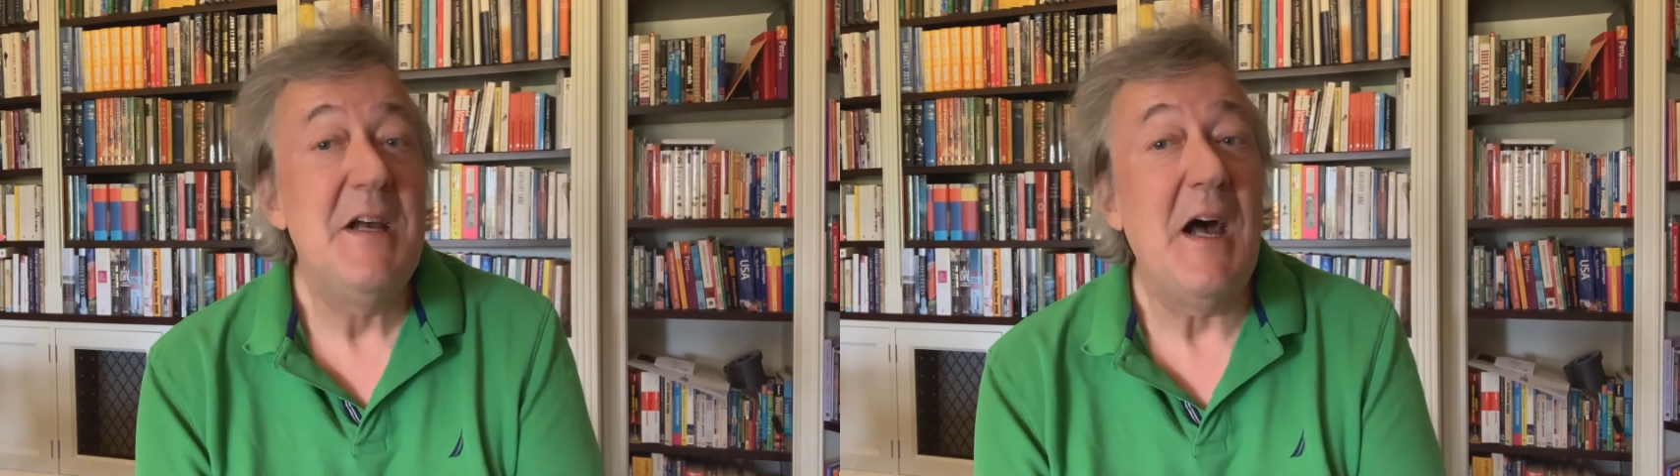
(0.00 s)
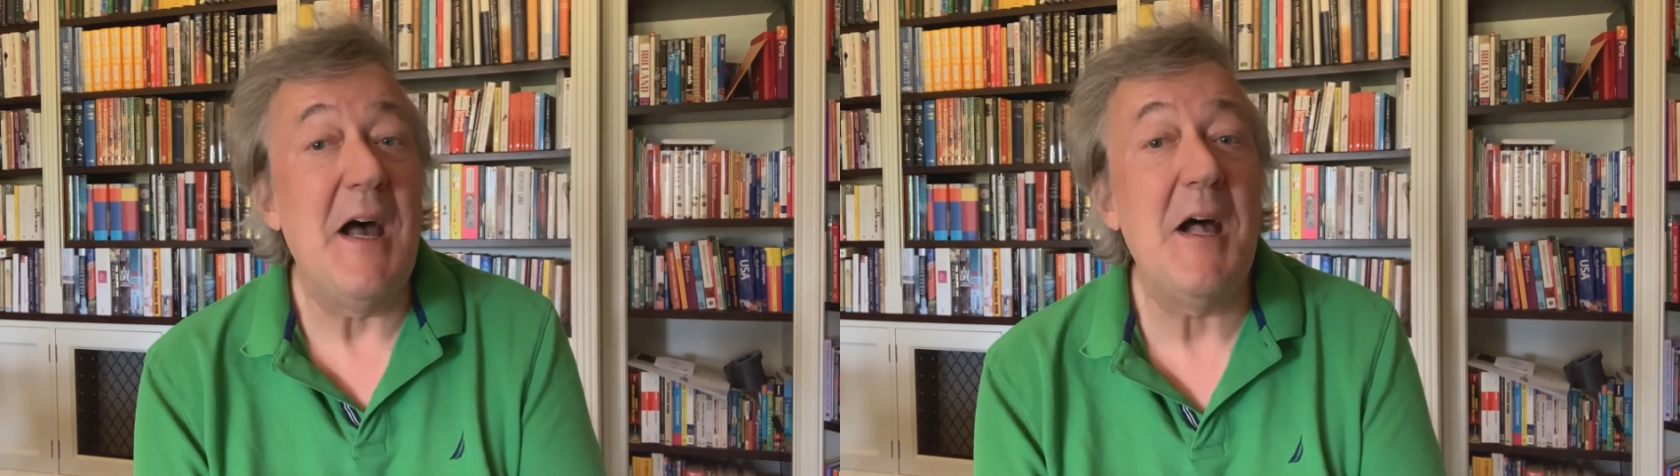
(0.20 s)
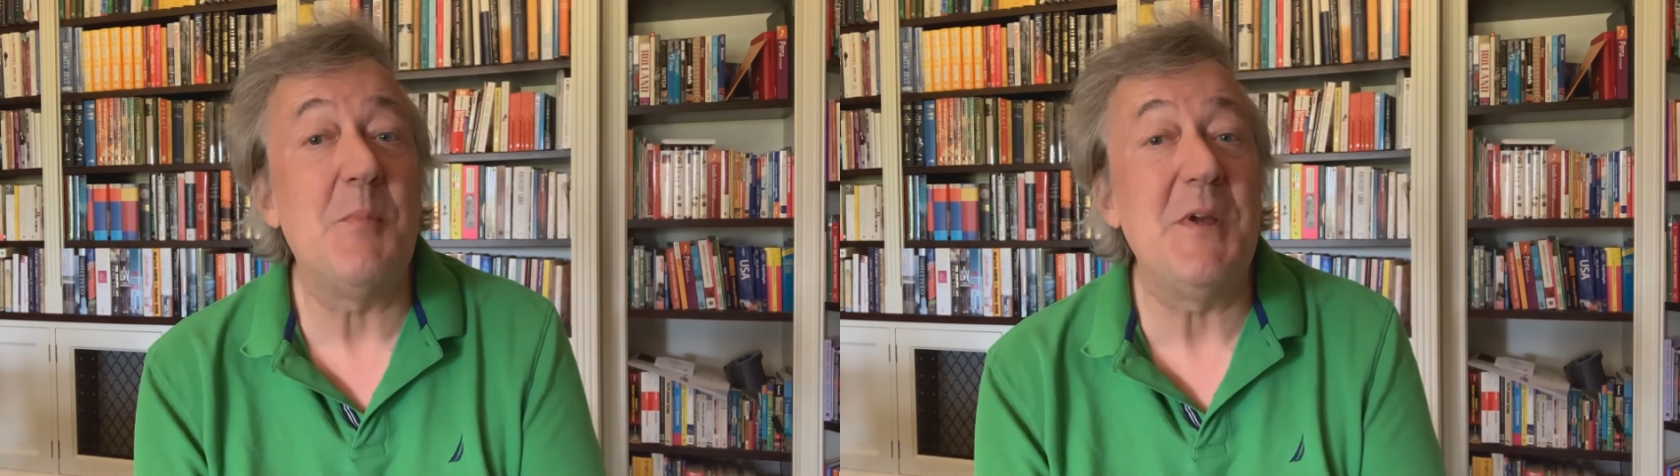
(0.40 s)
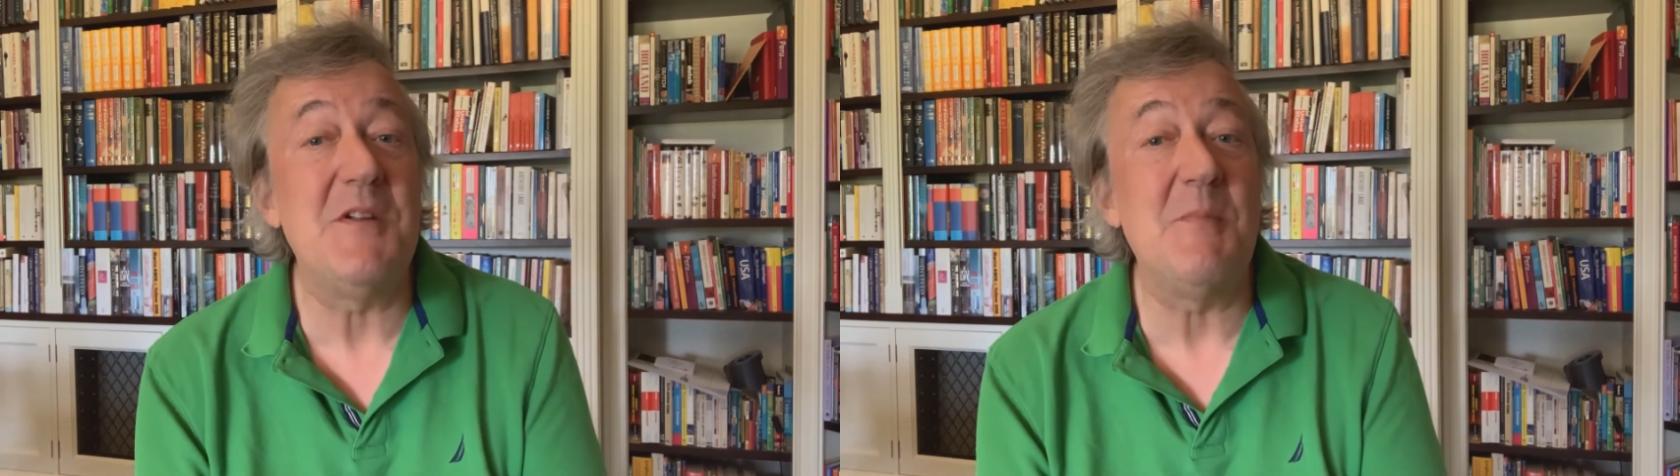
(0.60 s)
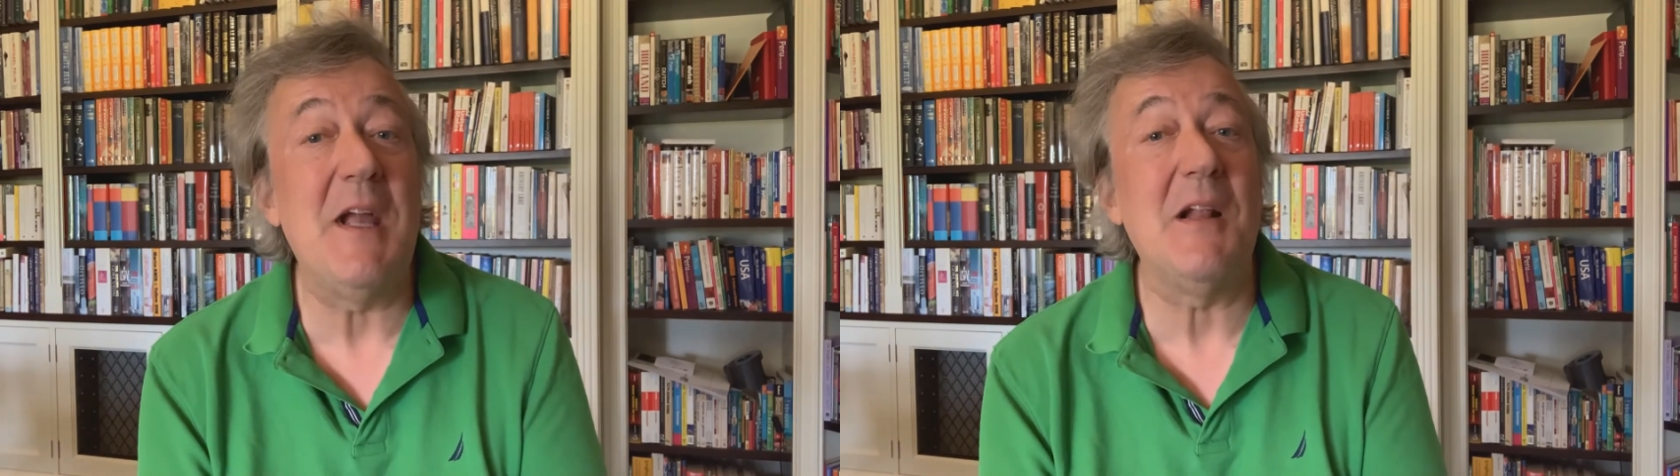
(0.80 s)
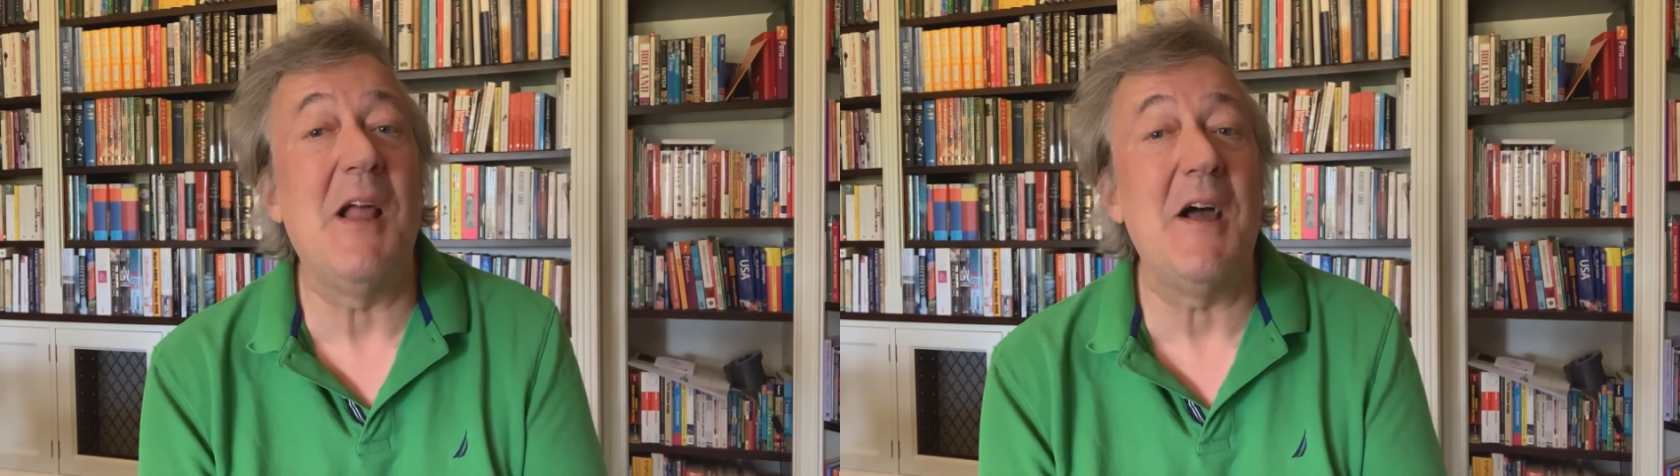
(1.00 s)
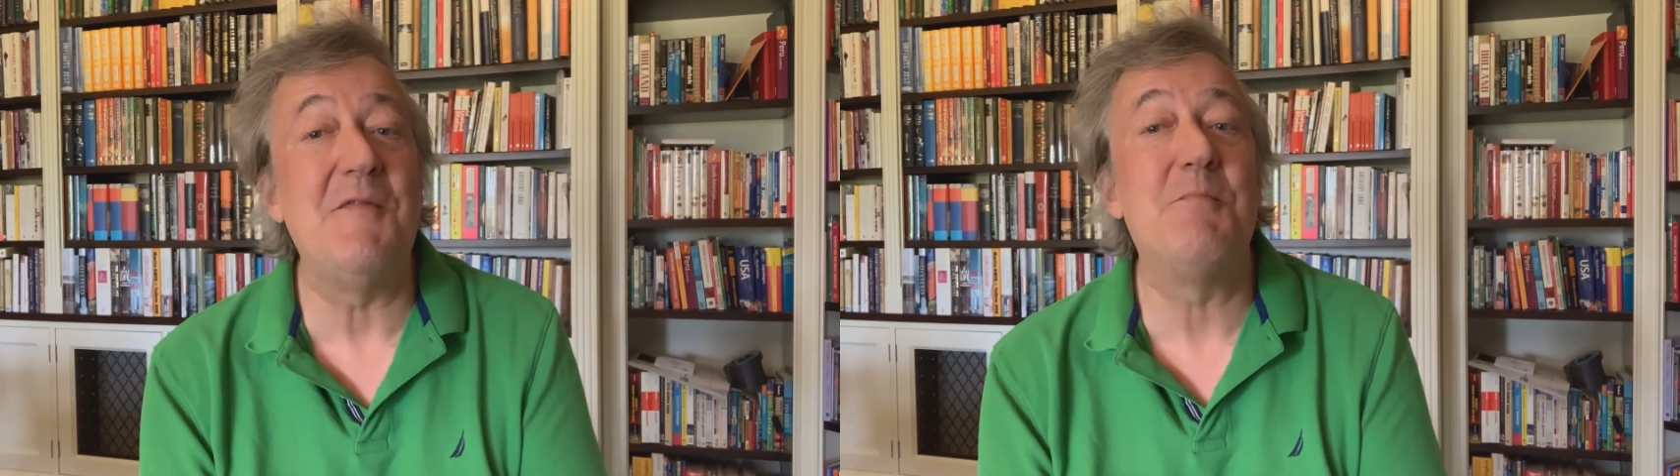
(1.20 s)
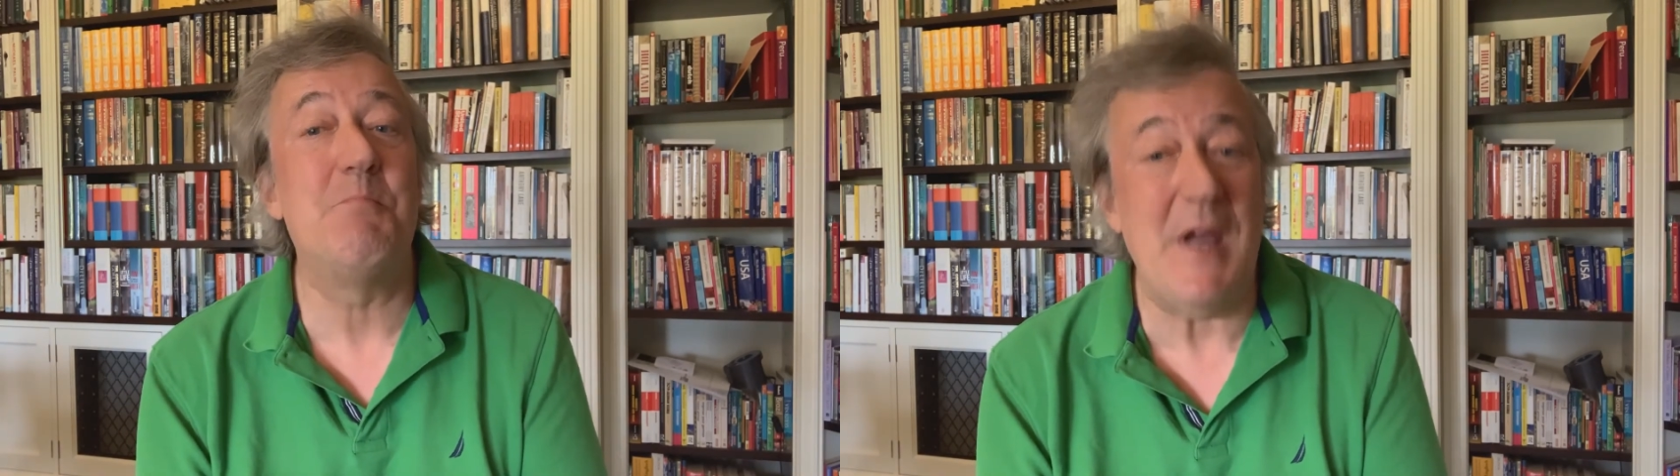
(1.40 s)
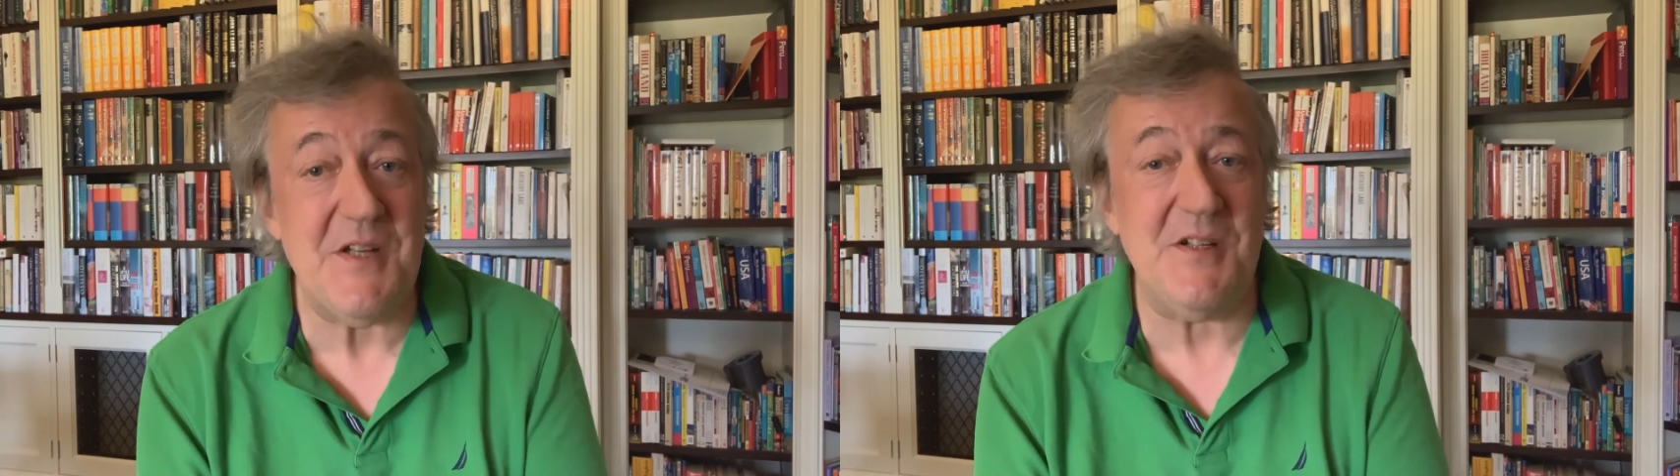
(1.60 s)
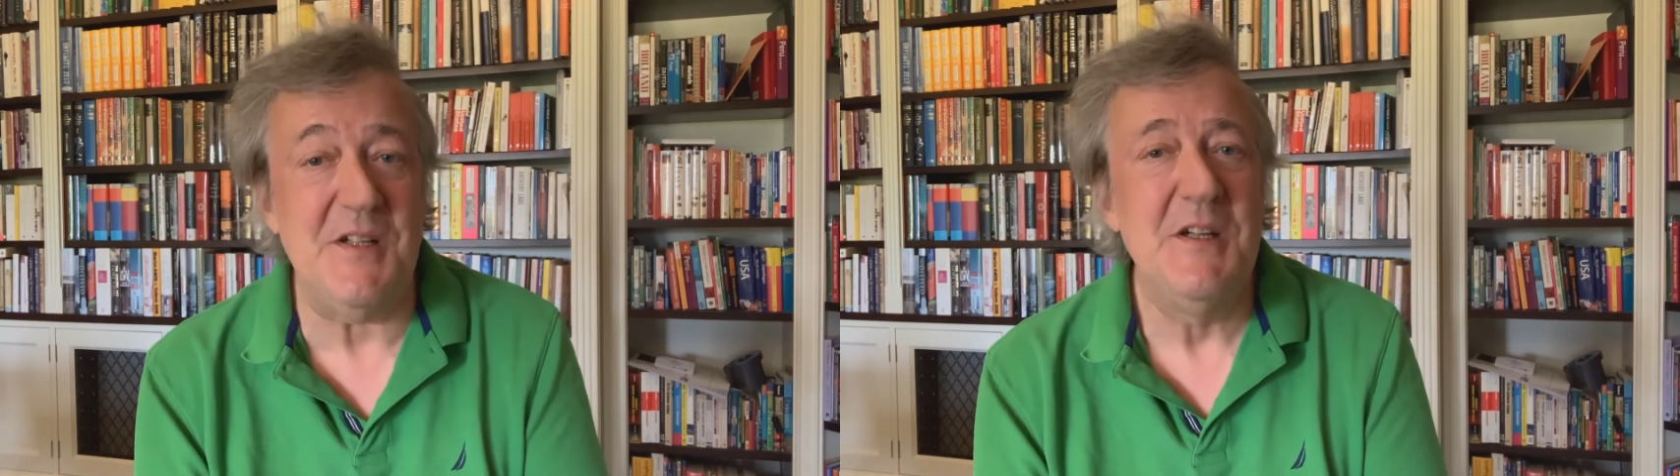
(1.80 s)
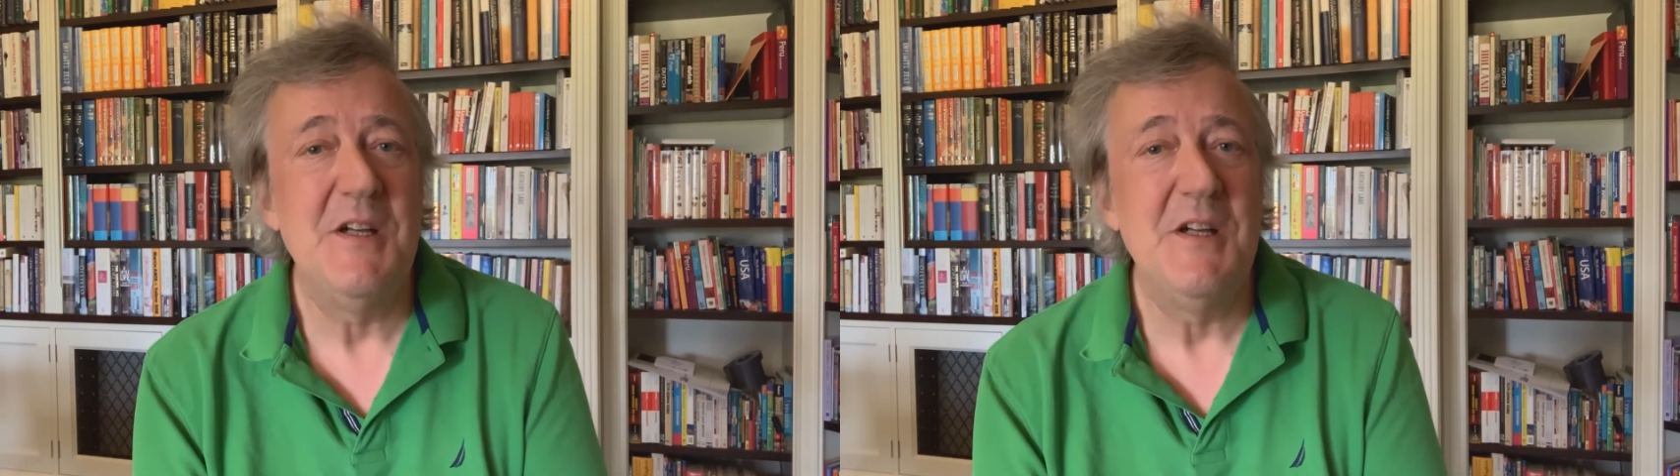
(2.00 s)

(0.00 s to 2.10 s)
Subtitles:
are helping to make life better